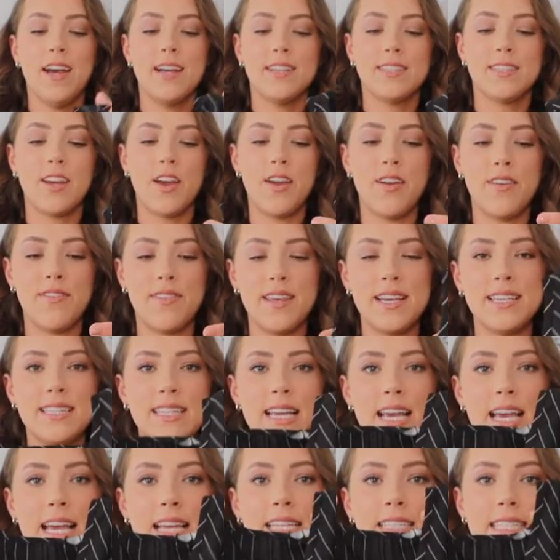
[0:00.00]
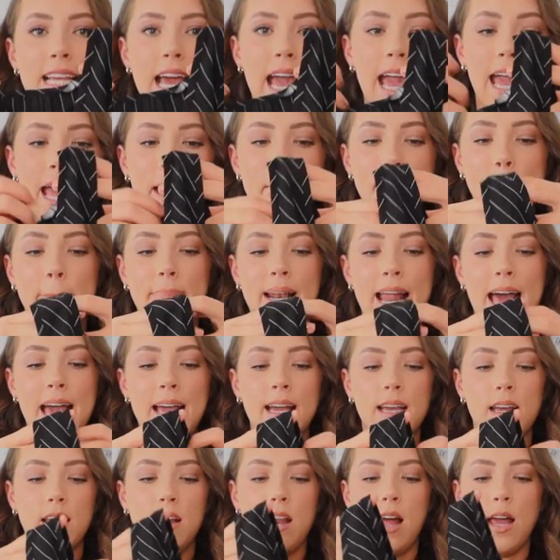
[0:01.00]
So this is a
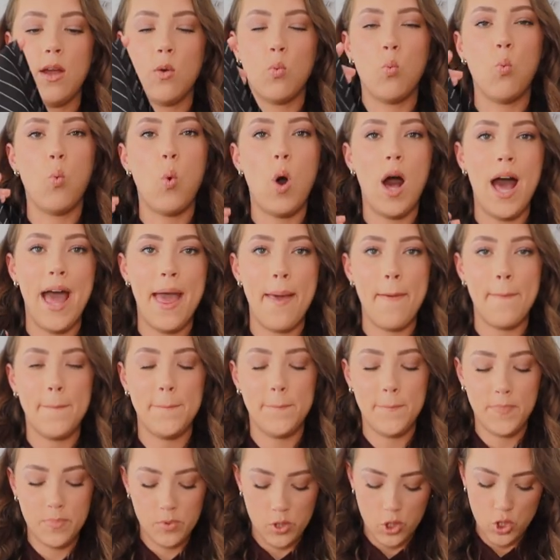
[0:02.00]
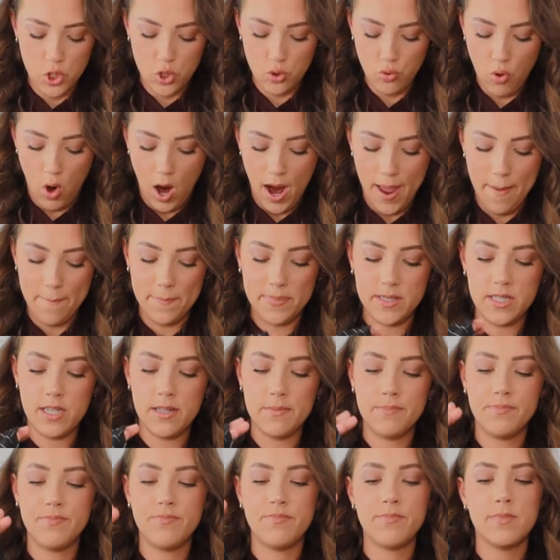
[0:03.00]
black, like white striped
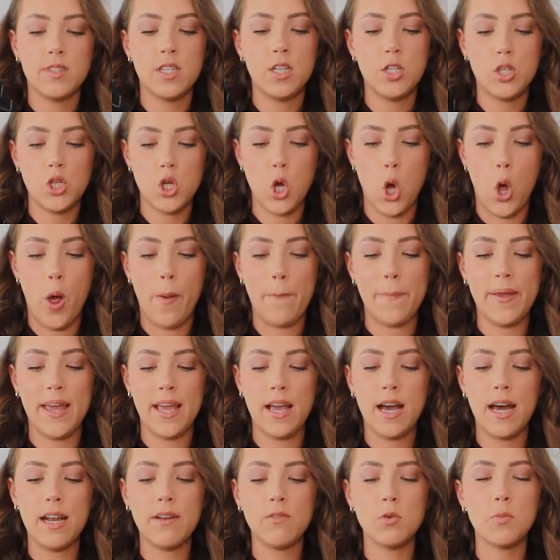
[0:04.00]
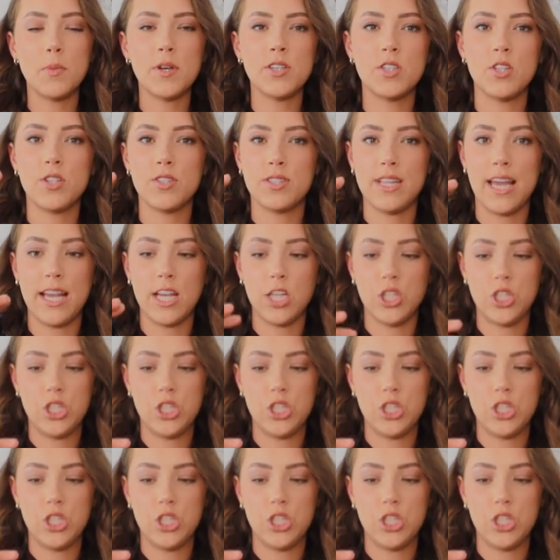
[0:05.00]
top. It kind of almost looks like a